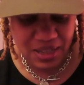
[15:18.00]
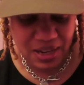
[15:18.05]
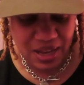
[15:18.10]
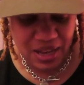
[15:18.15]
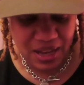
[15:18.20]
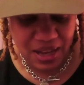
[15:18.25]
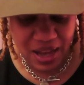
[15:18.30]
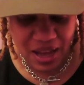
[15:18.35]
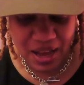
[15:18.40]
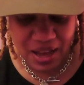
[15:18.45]
that
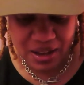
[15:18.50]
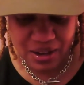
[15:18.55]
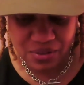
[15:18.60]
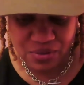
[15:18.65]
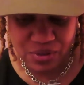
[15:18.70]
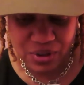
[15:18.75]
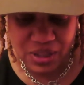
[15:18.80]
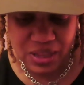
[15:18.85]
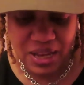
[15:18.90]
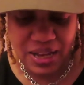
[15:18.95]
I got.
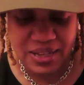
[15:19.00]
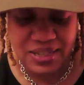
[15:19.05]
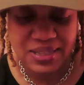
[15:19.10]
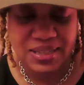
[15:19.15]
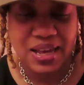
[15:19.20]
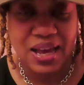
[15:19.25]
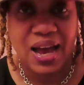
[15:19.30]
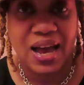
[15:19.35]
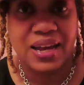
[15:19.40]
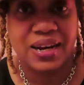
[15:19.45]
Realized
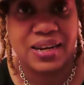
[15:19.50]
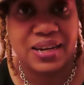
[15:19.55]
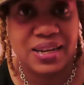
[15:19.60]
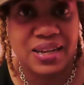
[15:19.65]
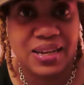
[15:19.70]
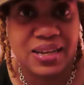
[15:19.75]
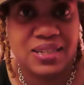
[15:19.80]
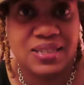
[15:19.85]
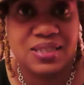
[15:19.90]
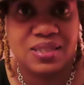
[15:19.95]
that I
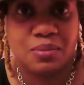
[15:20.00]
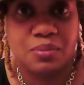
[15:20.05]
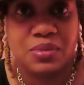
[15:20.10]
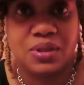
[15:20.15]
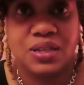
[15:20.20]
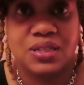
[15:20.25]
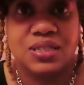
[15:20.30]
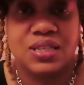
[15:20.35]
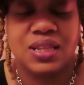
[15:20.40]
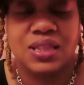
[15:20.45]
need
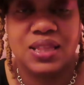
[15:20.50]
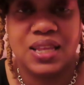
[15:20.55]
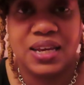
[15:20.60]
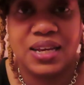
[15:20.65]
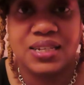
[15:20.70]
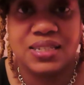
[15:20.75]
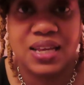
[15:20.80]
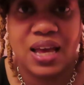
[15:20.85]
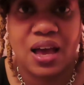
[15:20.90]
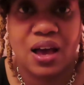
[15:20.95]
something to
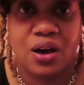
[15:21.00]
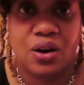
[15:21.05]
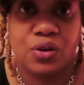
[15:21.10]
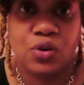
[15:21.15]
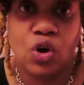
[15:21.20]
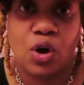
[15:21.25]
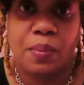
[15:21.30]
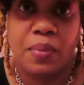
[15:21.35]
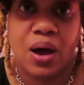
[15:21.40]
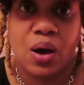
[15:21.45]
lay
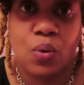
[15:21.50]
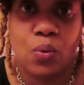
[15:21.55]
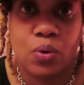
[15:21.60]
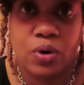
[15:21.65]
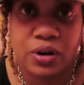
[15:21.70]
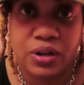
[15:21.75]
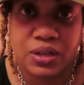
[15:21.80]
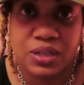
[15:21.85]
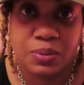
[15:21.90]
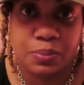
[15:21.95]
down on my
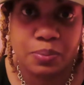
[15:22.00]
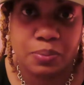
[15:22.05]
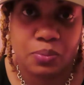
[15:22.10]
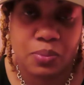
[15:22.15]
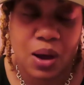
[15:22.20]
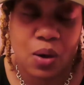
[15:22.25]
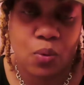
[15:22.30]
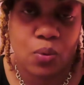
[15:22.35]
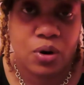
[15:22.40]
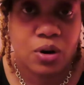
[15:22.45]

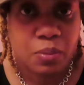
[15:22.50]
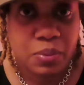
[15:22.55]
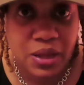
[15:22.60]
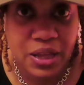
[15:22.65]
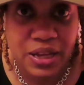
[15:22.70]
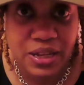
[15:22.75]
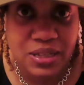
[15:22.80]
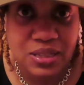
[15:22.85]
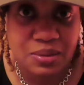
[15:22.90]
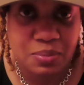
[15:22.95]

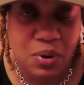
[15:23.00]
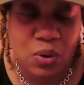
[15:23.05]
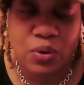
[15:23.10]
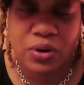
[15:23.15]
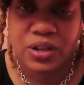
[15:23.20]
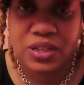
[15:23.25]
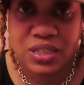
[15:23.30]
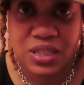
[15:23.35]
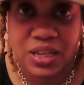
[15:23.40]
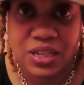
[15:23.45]
workplace, my
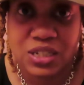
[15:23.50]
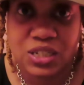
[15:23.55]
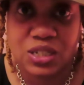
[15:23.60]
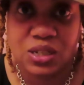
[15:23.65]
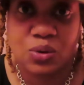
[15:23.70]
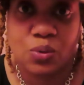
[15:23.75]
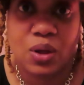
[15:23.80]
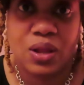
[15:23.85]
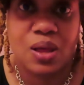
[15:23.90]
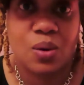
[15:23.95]

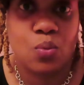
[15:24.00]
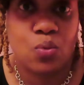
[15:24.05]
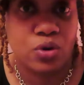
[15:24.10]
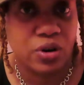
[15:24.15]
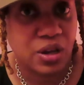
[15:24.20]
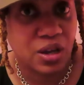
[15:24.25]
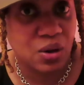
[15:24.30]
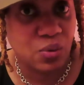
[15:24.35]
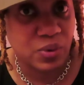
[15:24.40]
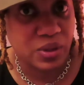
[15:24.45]
workstation while I'm
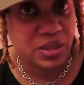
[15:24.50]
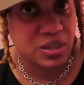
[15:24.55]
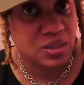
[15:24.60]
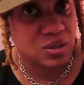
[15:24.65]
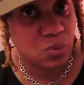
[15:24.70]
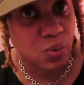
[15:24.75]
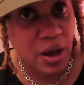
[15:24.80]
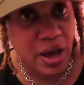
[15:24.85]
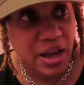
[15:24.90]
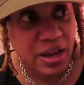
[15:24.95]
working with
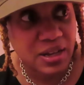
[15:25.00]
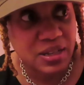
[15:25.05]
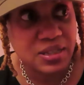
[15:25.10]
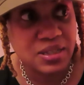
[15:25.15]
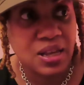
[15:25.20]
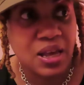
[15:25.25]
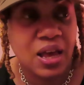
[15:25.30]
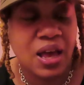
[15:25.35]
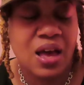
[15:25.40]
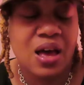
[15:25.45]
this wax,
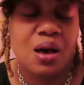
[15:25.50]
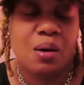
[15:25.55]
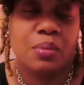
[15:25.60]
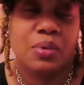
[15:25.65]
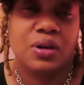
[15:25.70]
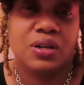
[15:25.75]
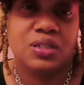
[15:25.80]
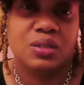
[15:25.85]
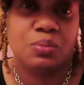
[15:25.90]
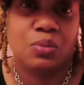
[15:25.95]

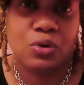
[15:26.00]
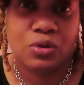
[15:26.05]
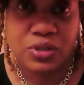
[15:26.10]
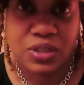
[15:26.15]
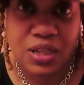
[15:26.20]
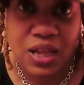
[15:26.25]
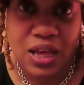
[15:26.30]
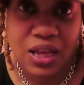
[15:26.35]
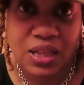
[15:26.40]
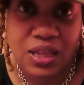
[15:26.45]
because
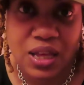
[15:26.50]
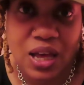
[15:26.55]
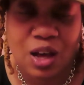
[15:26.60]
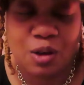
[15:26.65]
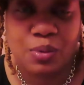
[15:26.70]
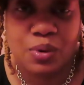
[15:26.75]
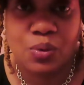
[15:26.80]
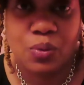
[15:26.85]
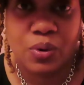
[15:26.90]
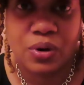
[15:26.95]
most likely
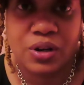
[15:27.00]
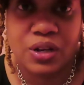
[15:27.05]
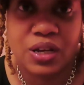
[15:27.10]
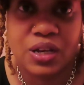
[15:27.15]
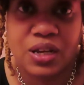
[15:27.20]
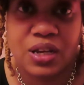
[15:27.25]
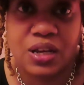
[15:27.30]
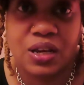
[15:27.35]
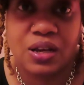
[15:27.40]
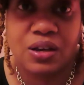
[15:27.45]
I'll be
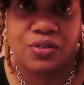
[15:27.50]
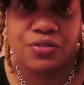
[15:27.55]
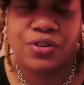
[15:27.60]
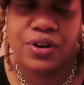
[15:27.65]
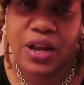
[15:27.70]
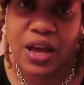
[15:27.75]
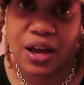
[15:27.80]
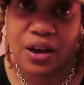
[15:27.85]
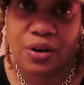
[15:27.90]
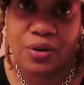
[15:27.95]
working for
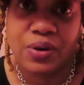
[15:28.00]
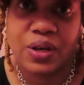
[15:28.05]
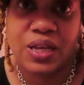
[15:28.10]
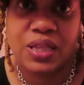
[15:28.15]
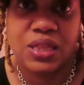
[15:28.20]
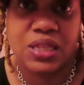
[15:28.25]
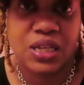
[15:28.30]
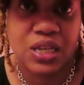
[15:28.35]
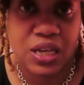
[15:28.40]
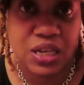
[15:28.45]
now
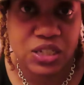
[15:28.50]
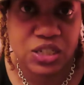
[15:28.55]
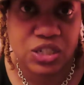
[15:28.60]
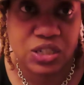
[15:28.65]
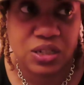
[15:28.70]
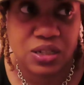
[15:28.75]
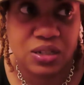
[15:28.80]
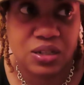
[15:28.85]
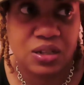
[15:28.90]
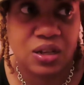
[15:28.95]
in the
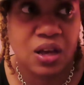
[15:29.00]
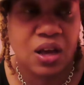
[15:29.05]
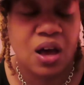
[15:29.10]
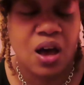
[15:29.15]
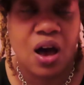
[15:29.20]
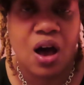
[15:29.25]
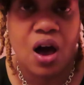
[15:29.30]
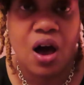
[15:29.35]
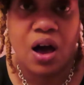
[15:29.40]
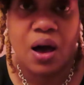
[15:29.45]
kitchen
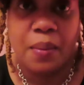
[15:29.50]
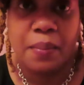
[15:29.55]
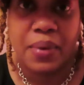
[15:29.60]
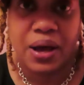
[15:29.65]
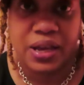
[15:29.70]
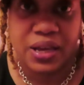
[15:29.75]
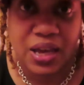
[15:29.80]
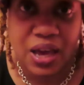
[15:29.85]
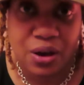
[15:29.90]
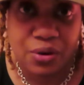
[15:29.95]
on
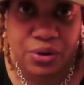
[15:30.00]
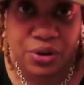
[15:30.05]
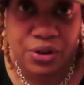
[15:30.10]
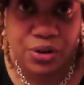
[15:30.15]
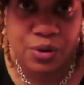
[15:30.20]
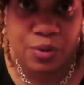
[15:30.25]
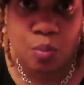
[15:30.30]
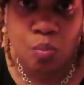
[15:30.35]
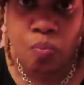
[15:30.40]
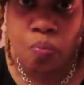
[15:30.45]
my
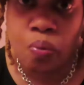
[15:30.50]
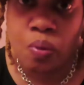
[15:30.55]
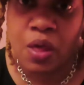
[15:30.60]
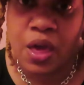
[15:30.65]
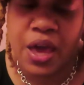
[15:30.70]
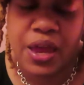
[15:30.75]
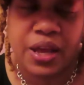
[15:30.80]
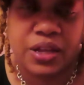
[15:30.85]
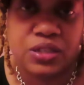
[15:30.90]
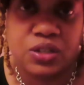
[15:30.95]
counter,
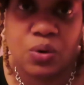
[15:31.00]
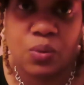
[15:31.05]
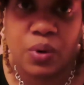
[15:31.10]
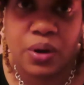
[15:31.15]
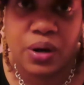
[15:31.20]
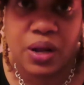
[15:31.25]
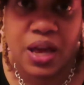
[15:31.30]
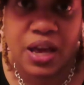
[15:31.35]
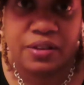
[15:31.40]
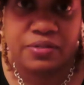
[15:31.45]
and I don't
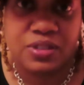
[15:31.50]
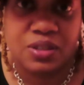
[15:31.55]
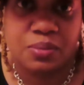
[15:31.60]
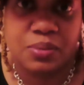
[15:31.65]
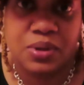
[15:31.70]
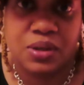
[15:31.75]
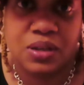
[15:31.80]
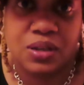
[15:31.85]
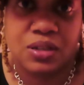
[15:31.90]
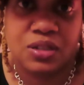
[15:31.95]
want to have to
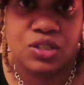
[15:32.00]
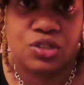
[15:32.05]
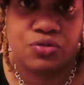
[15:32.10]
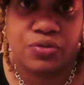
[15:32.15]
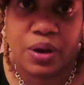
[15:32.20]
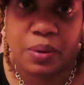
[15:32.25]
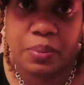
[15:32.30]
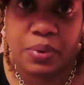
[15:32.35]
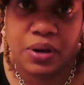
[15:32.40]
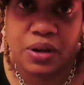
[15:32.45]
be
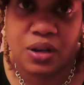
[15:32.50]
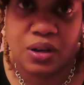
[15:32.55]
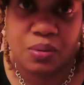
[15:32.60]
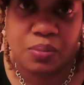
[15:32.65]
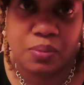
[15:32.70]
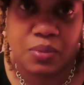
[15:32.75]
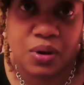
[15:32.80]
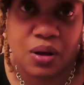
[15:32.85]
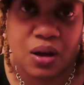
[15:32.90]
scraping up